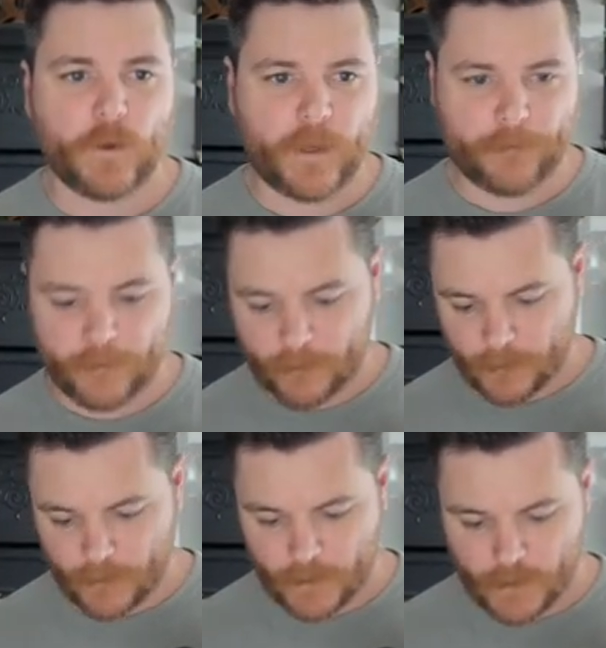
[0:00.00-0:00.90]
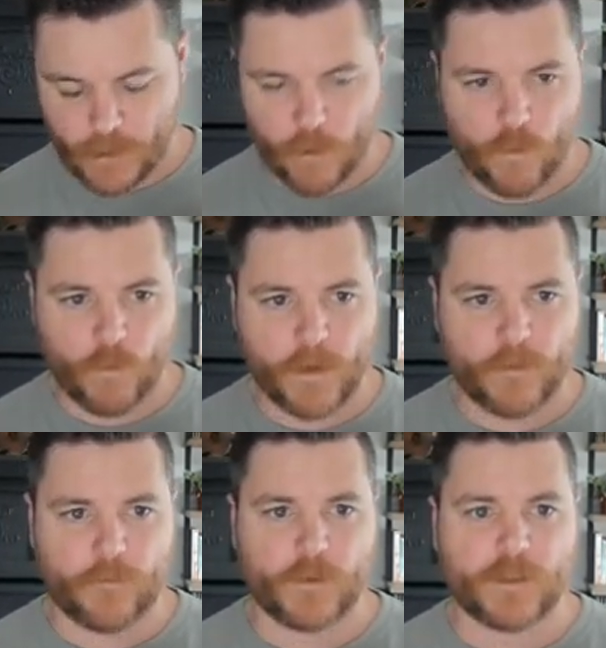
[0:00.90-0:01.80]
Okay, so one of
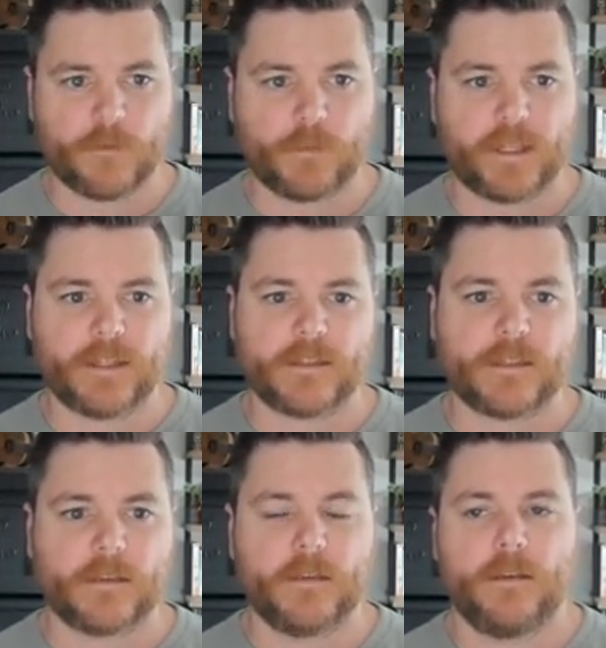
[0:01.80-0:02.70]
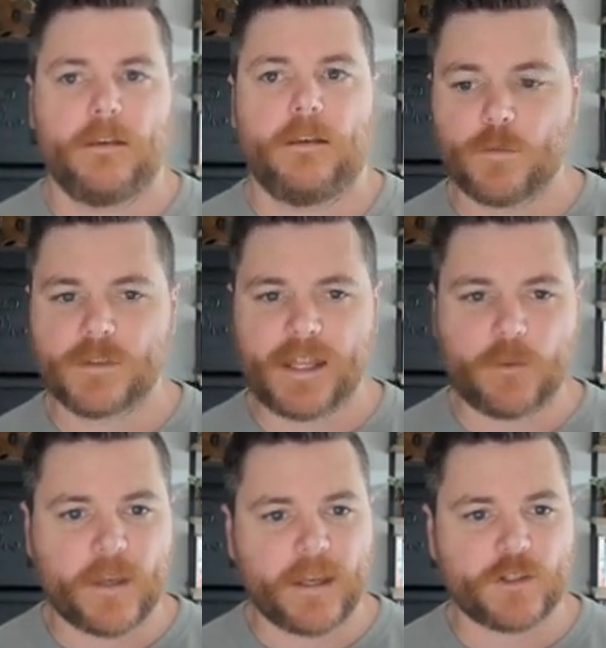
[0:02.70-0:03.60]
the first complaints was that
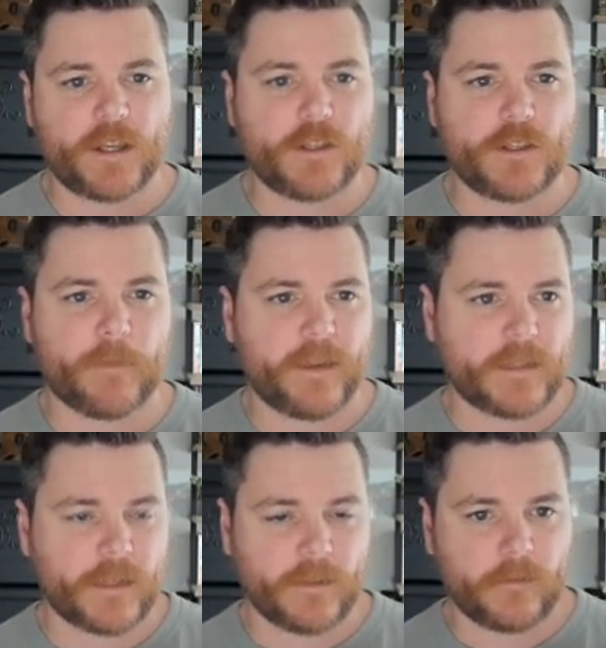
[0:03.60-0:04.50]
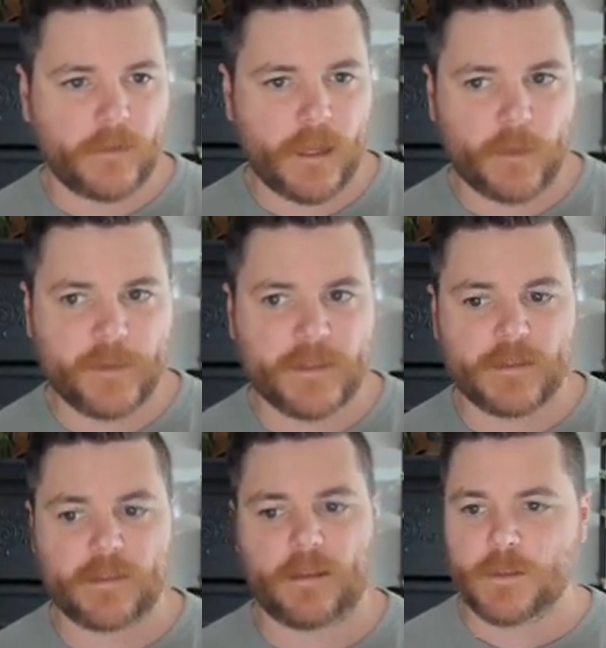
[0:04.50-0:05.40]
you can't change semantic elements.